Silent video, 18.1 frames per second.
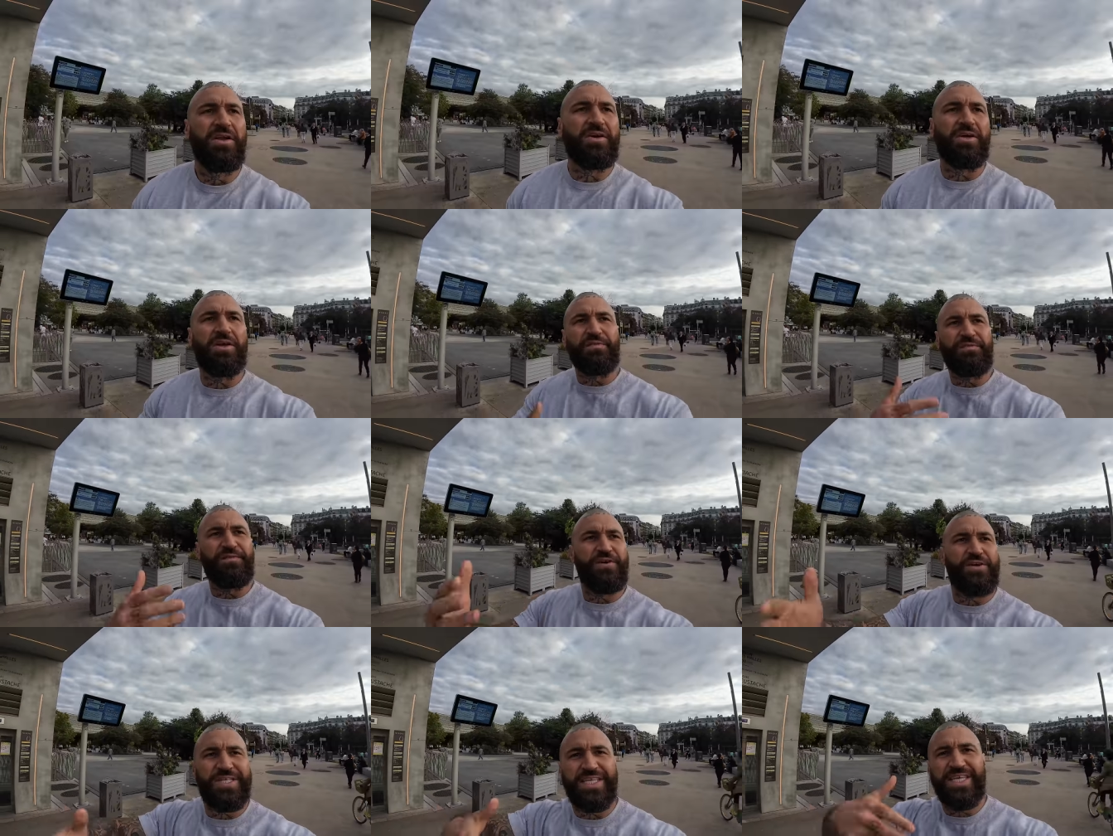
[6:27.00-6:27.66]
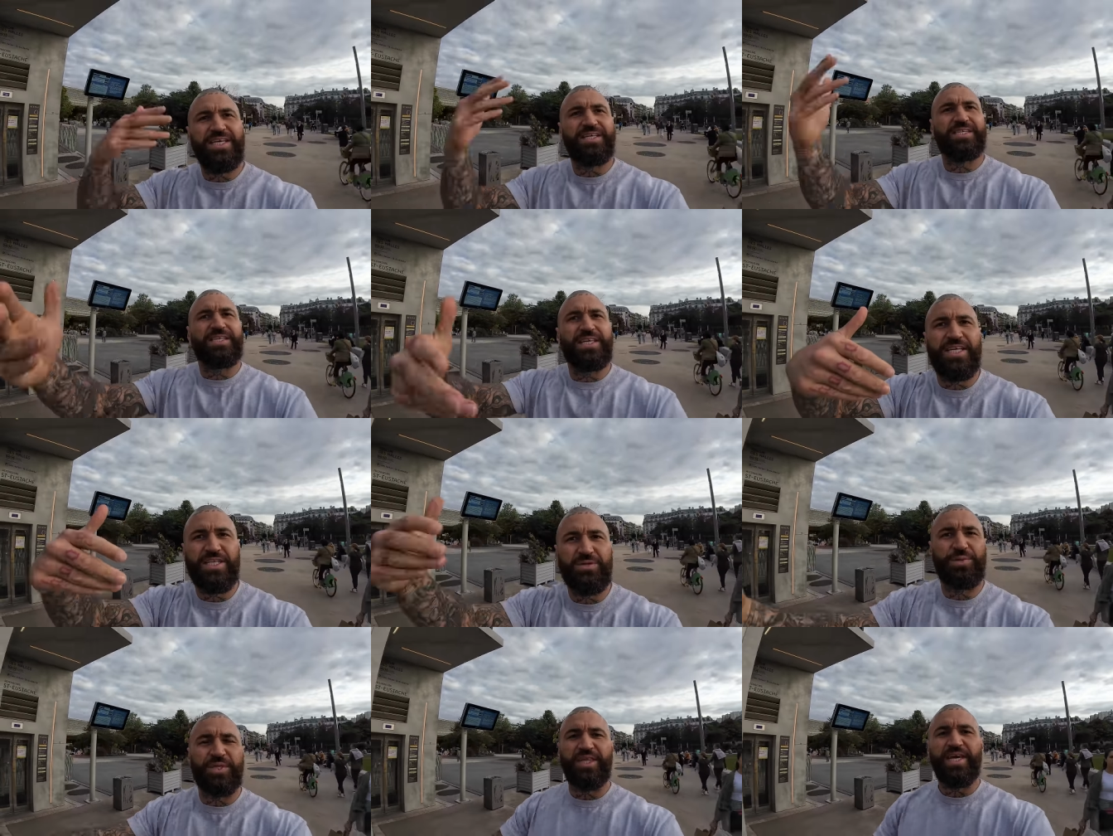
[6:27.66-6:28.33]
Like your first
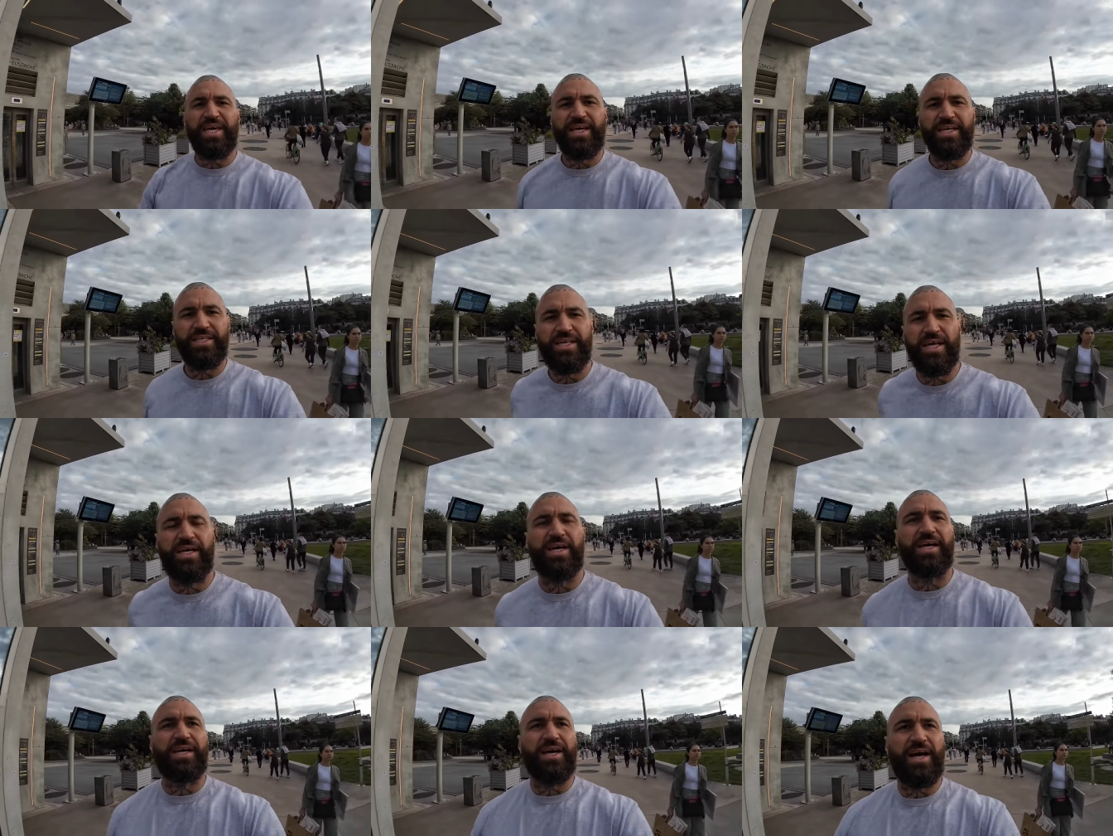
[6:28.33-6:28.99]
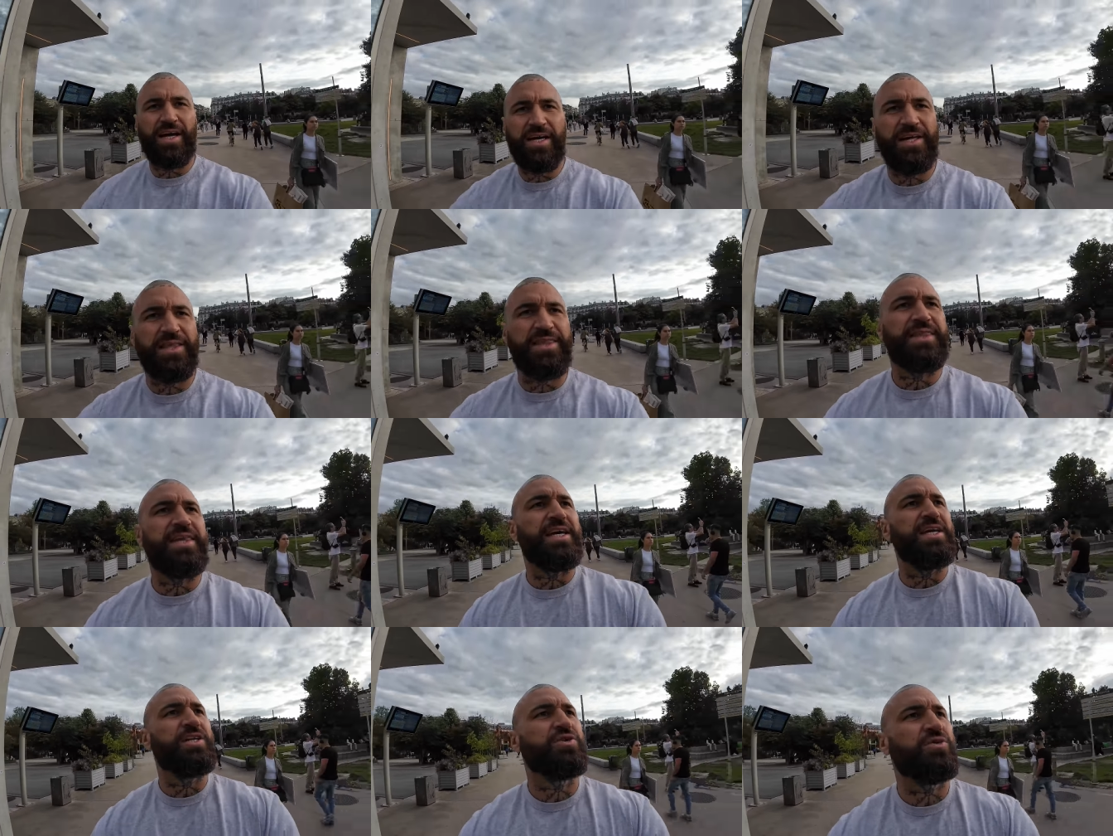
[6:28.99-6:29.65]
instincts would think it's like a, a
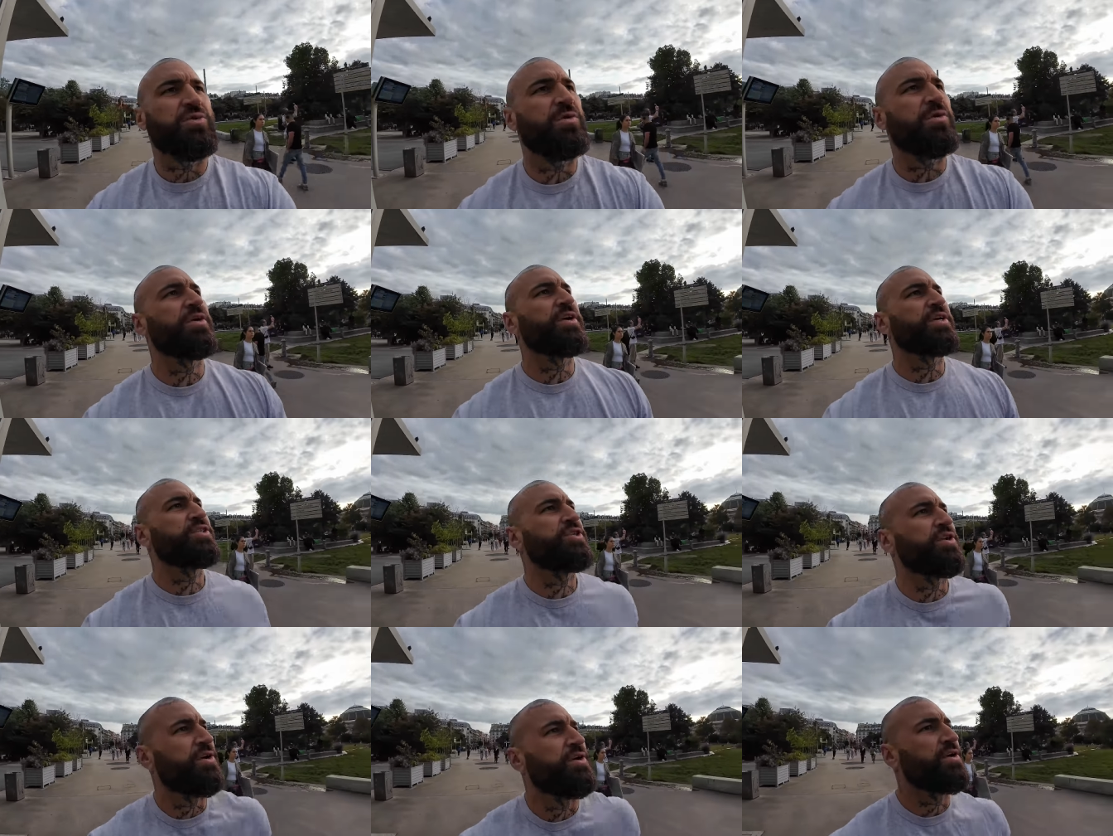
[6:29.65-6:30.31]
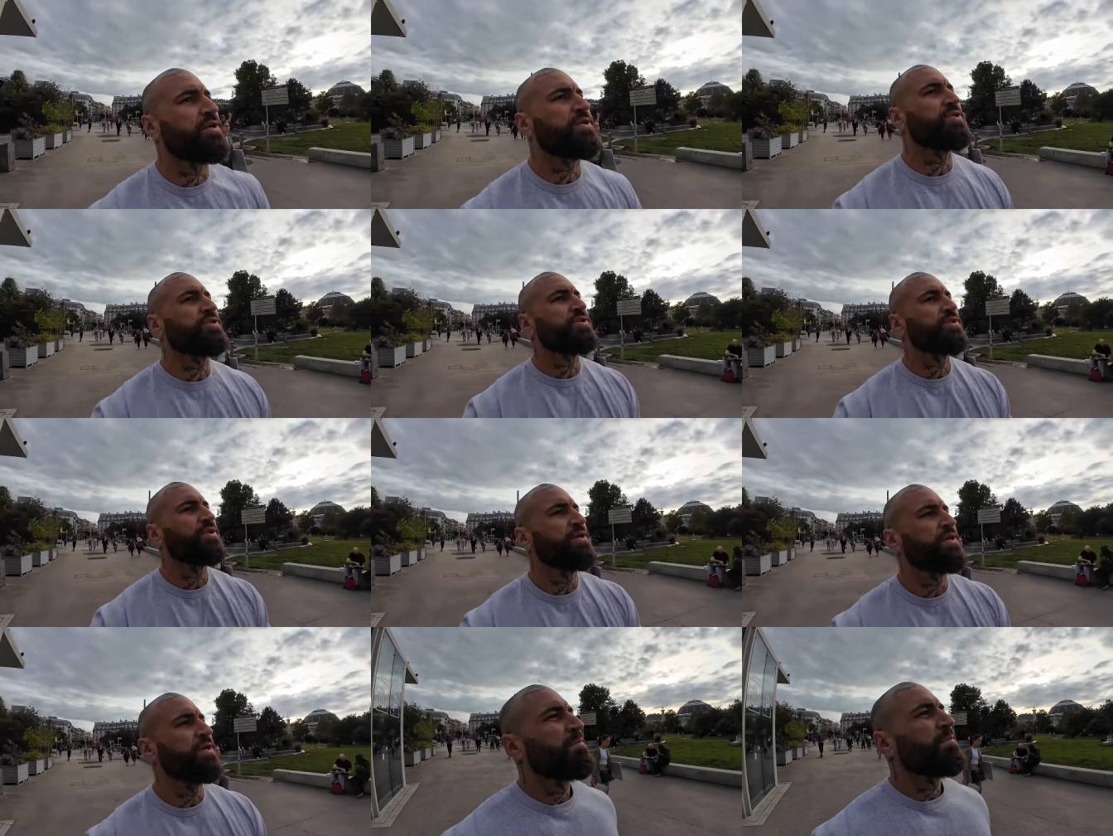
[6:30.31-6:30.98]
cathedral or a
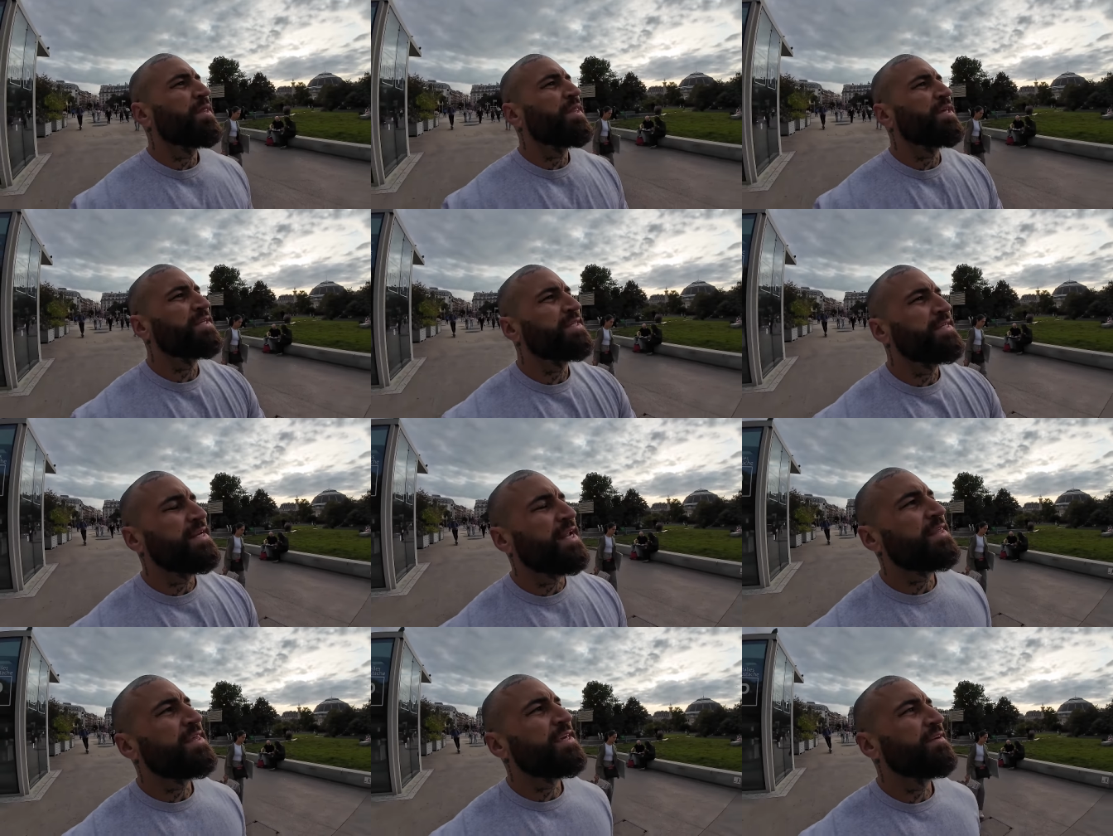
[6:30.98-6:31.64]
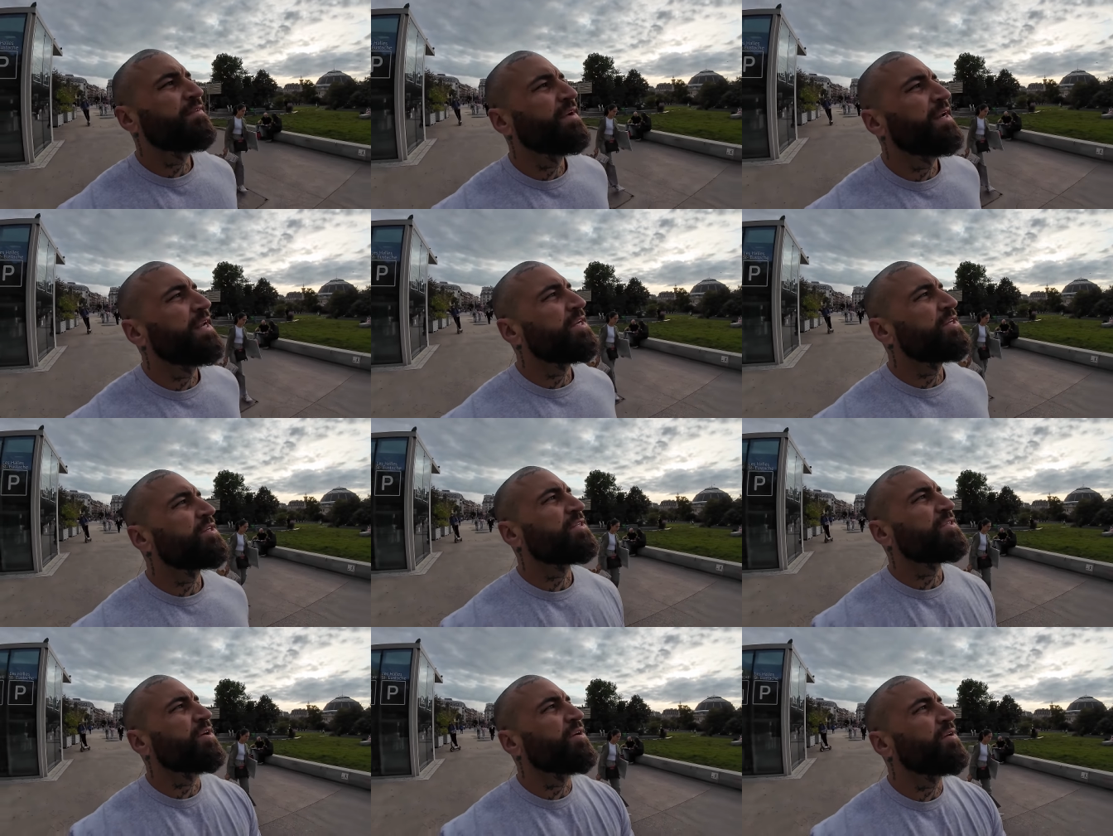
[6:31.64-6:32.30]
church, but there's nothing
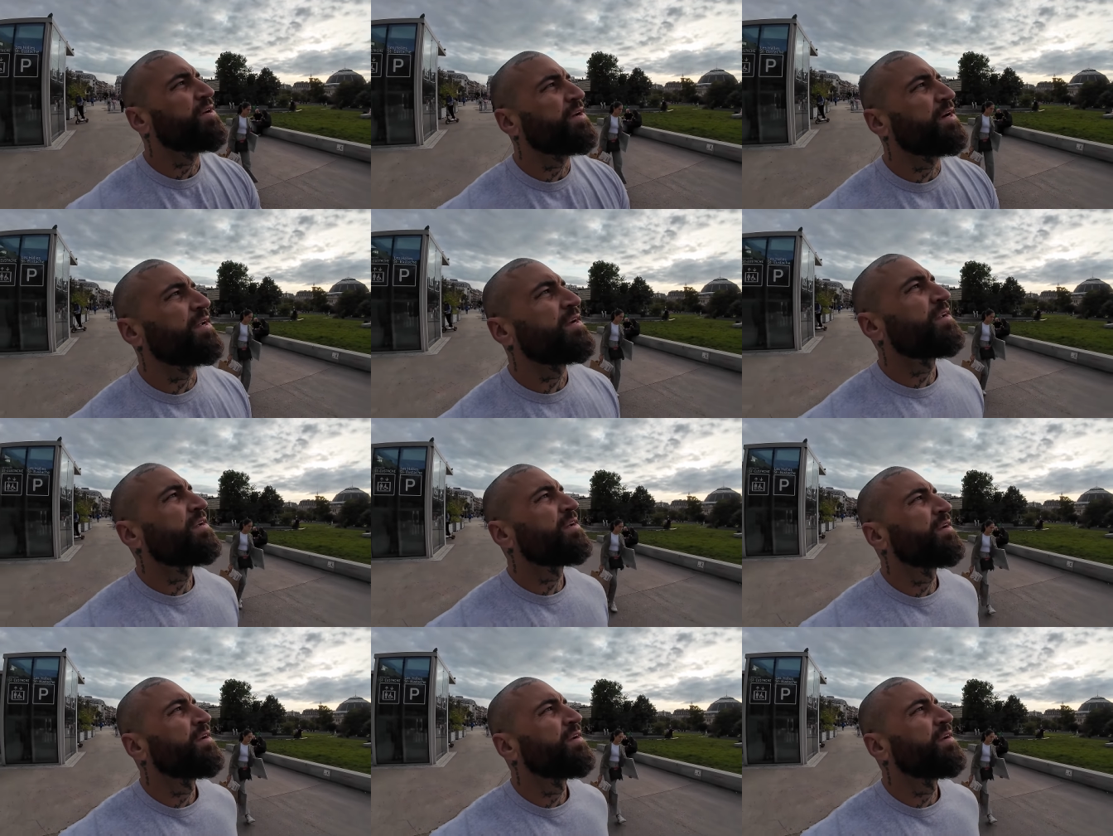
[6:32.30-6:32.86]
religious on it.